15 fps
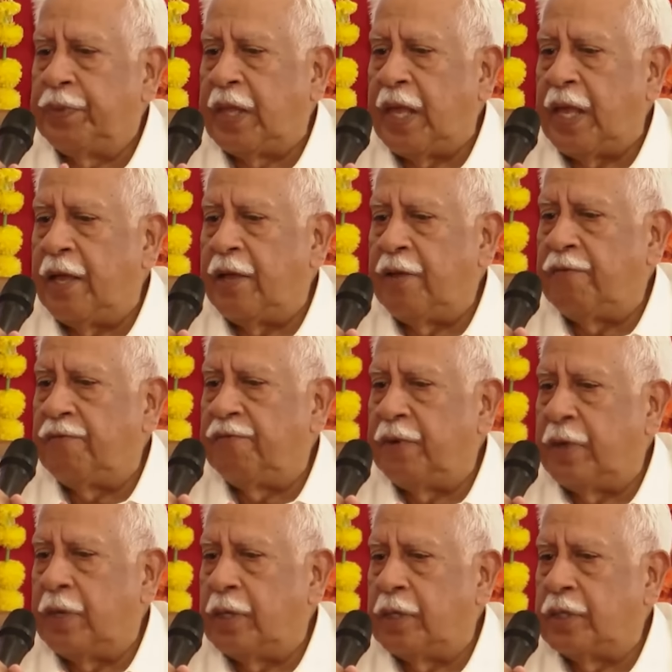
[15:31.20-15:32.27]
They
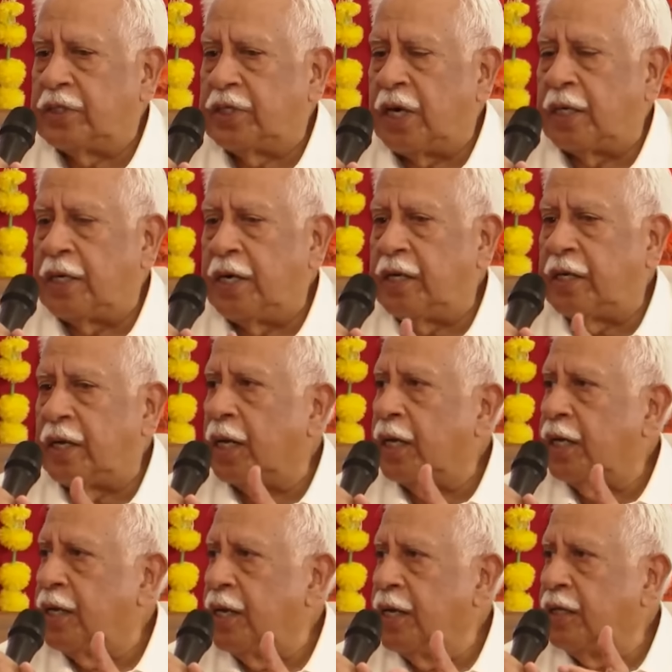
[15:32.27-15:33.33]
have started
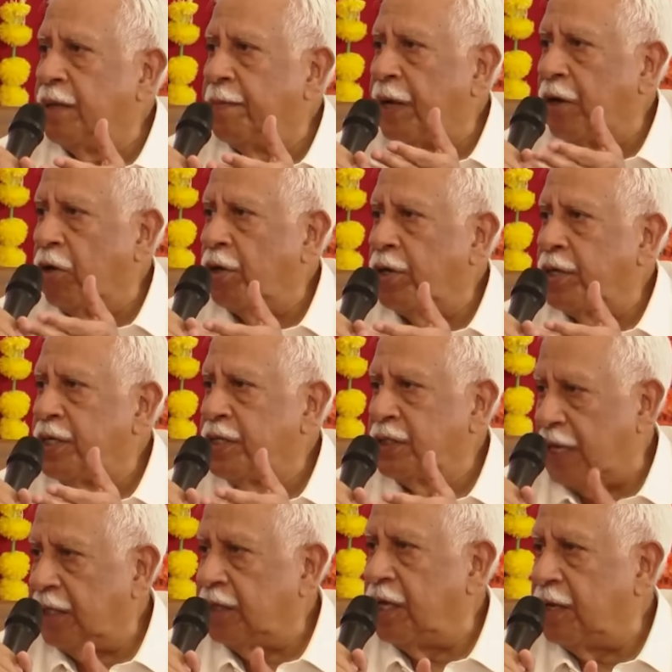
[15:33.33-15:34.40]
targeting the
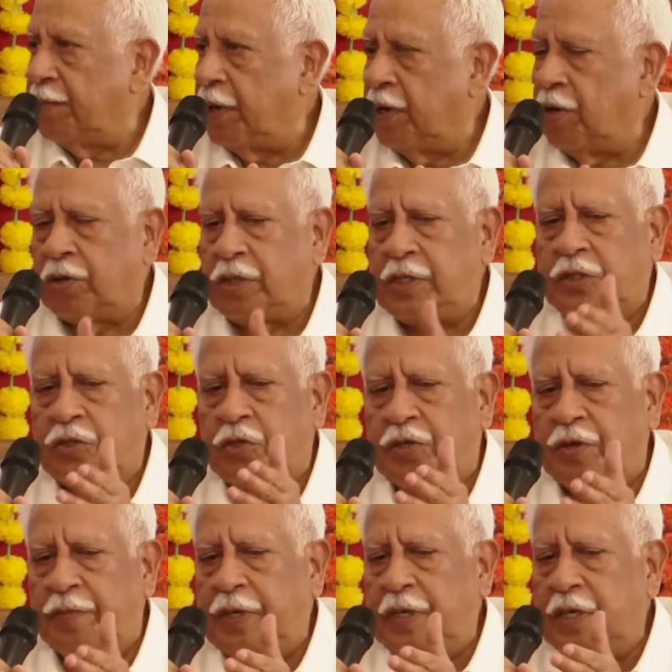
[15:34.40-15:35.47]
minorities, ethnic minorities, so
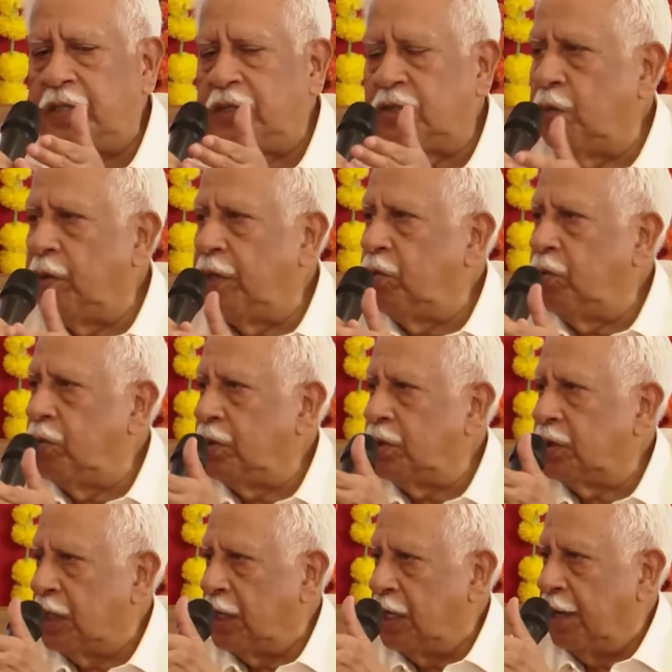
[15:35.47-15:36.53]
Tibetans,
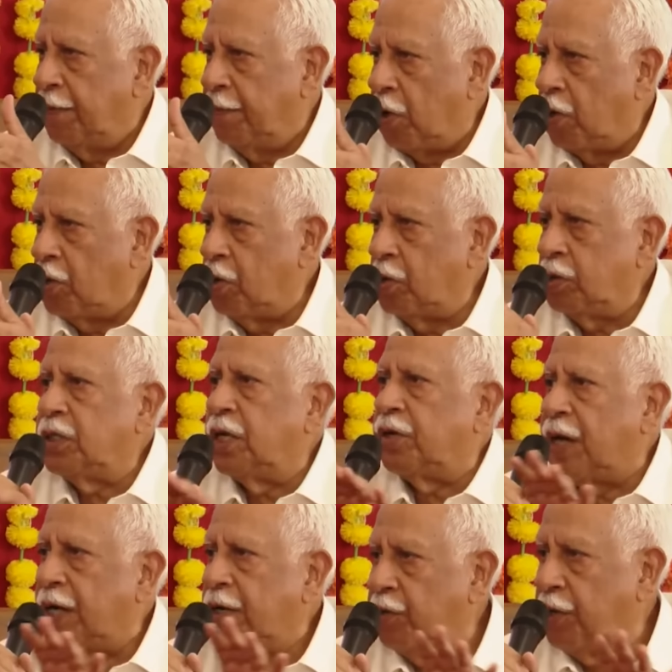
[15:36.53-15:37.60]
Uyghurs, Mongols, they're
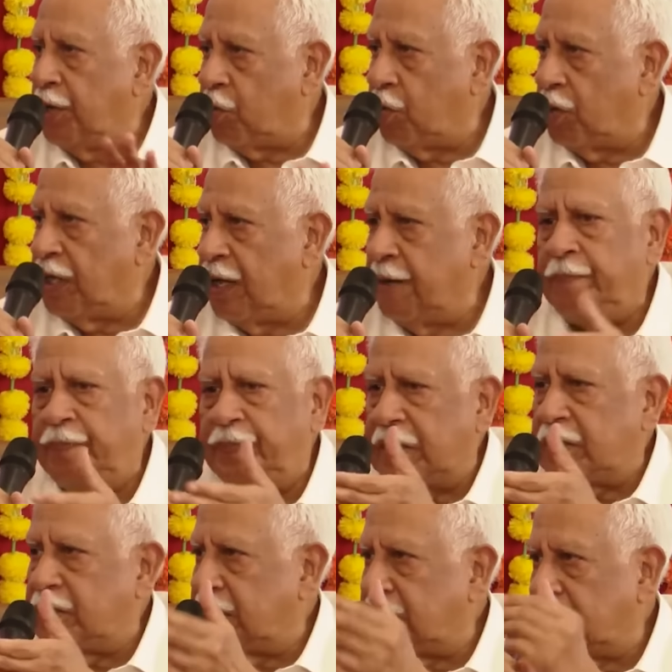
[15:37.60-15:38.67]
trying to recruit them,
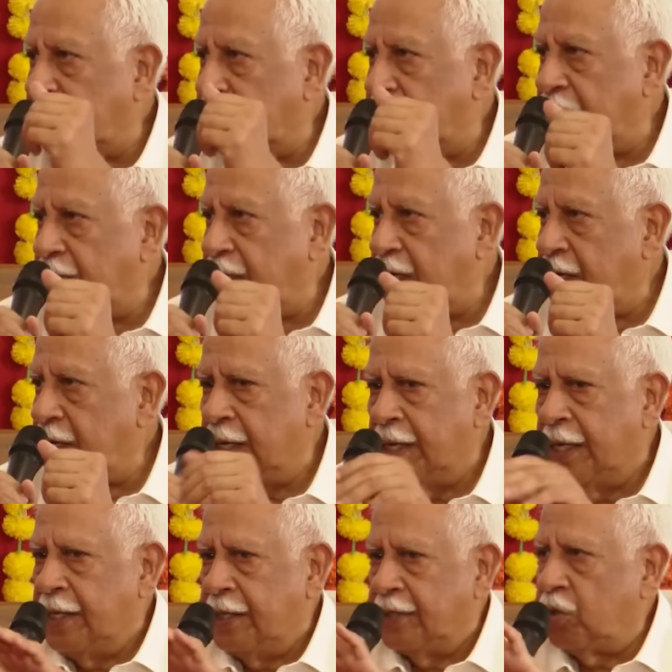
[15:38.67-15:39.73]
there's discontent there.
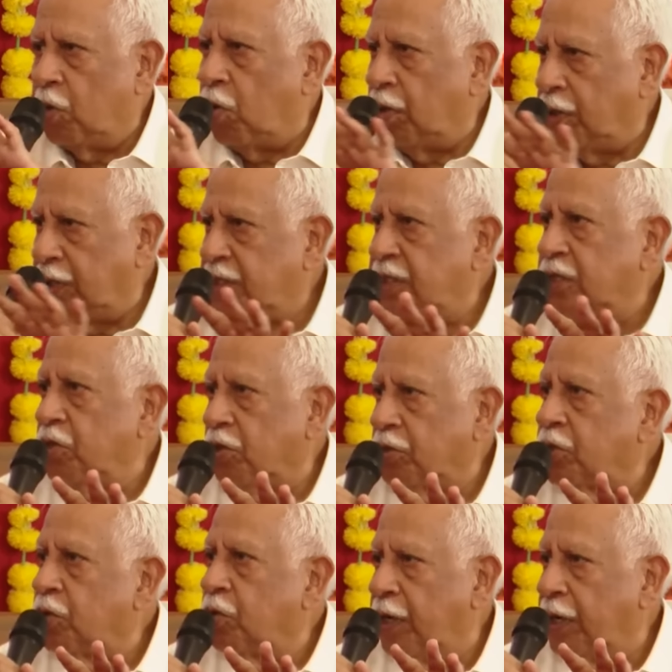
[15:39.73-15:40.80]
So all this is
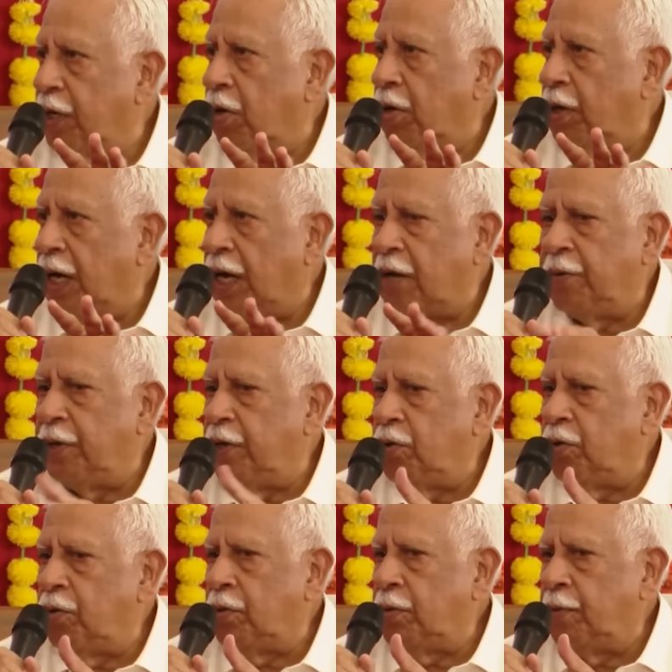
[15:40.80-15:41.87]
also going on, and we
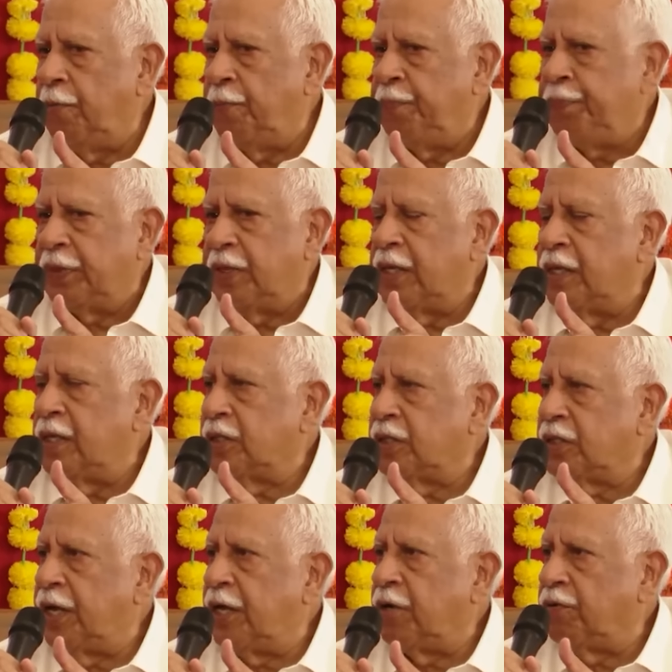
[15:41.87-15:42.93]
know the
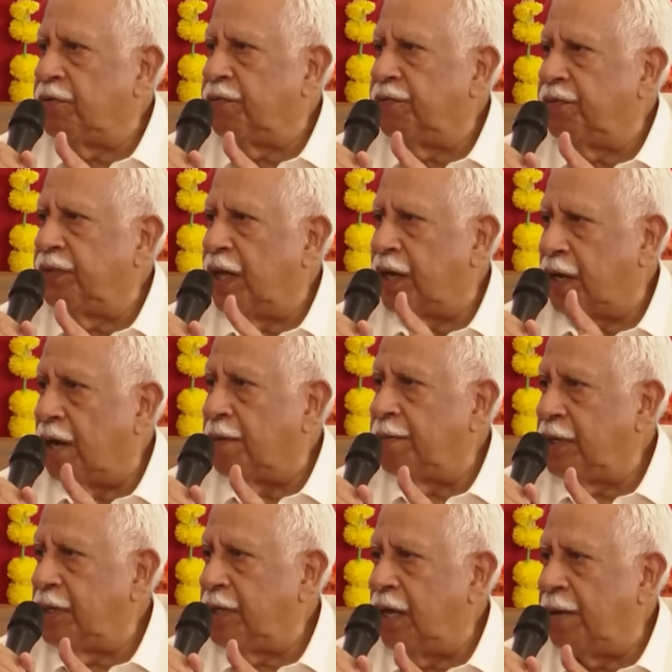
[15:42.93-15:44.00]
state of their
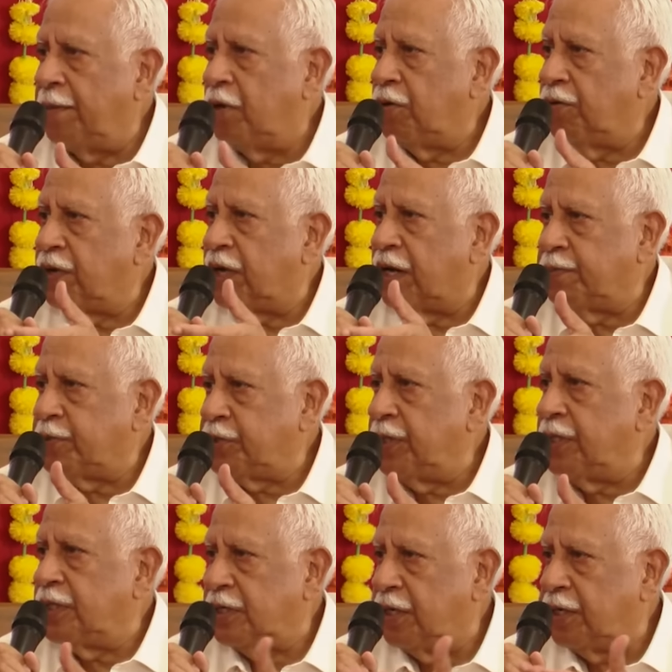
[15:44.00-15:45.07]
army, the amount of
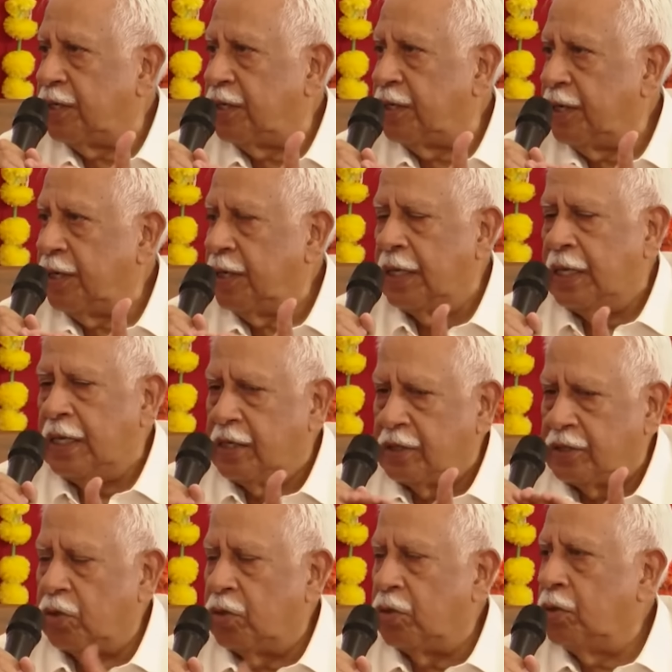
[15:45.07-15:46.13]
corruption, etc. there.
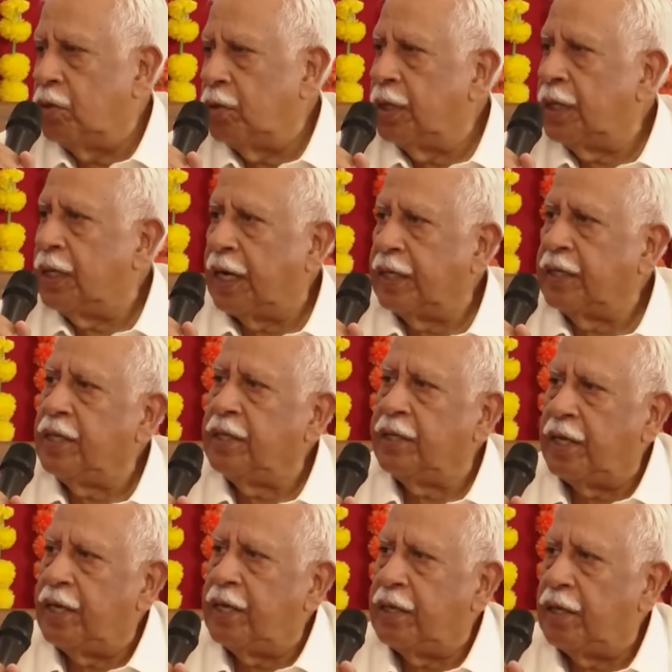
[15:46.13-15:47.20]
So I think
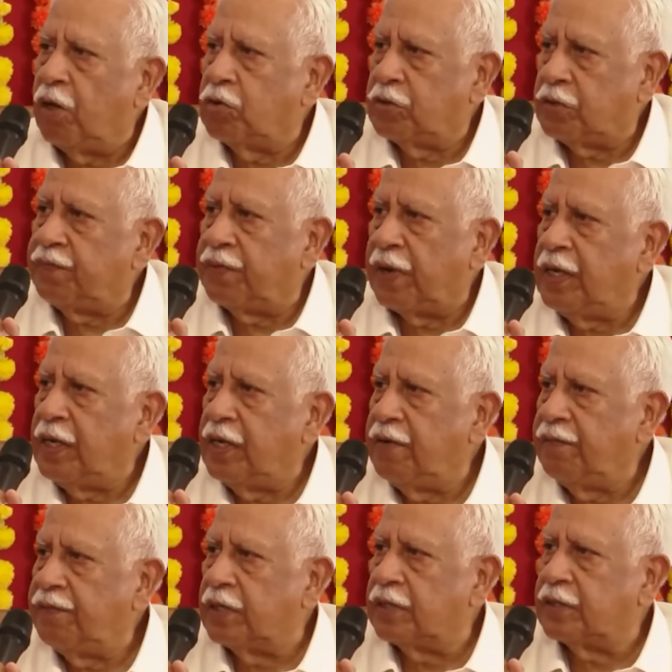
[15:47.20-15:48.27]
they're also finding it
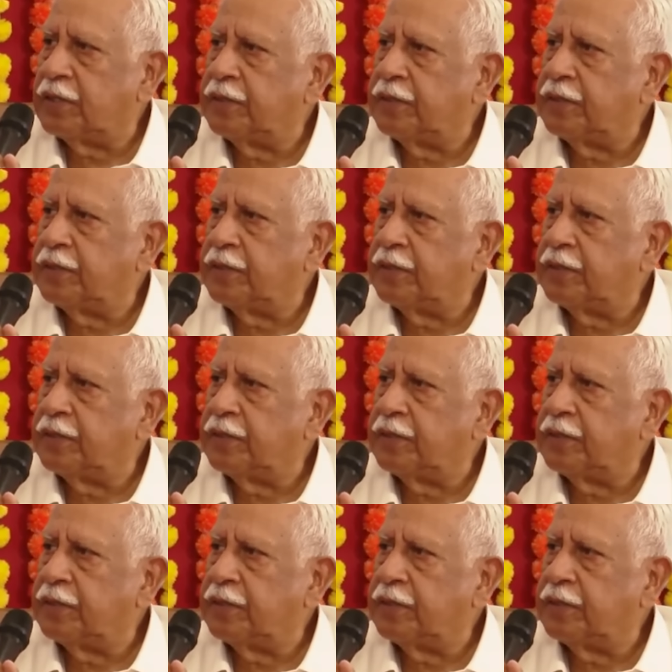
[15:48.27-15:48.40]
difficult.